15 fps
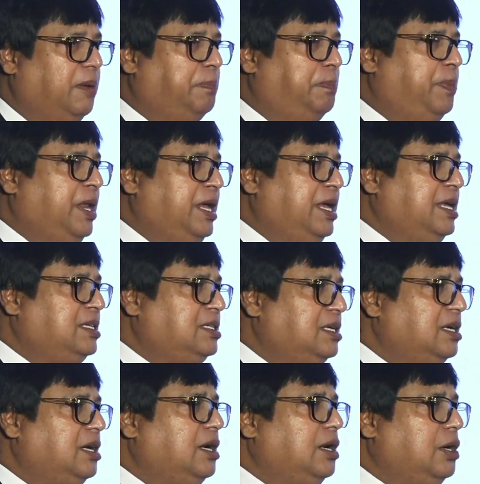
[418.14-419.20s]
Please
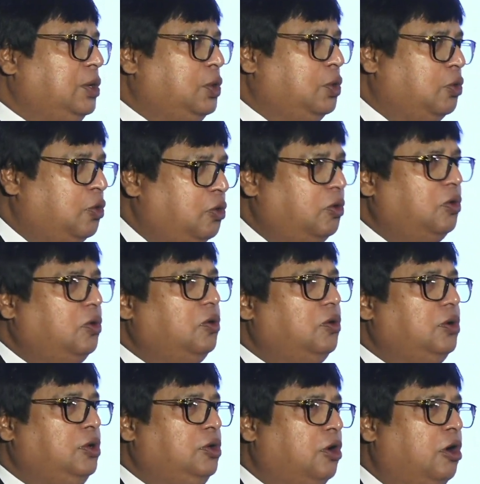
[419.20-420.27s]
do
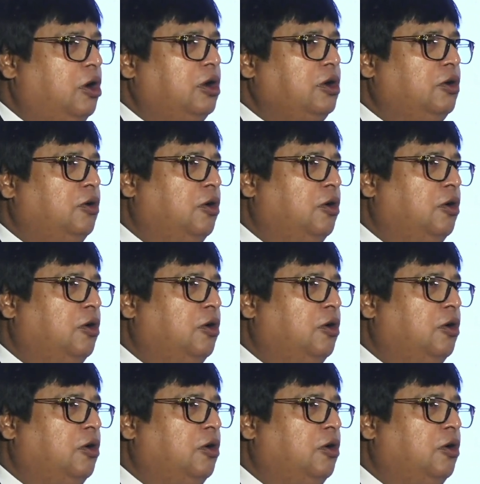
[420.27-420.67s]
your